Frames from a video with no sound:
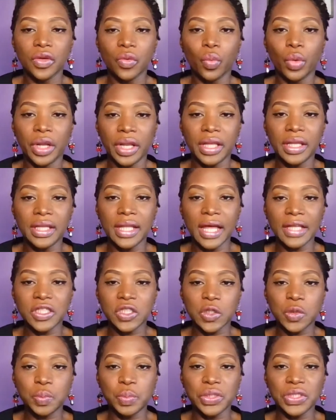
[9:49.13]
within that
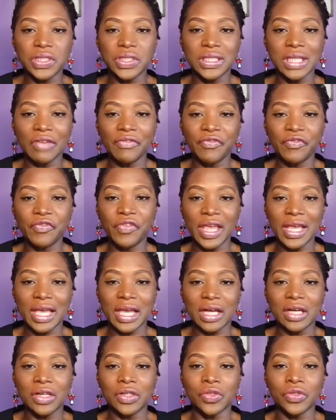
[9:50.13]
specific
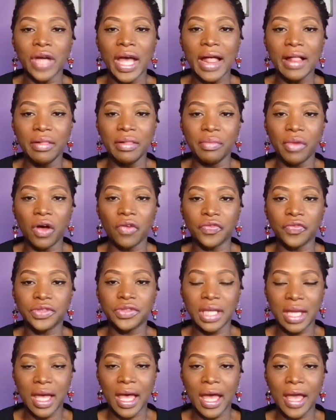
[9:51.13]
realm of
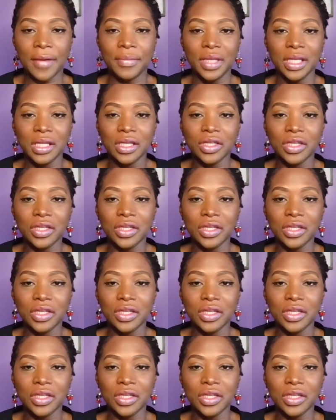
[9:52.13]
time,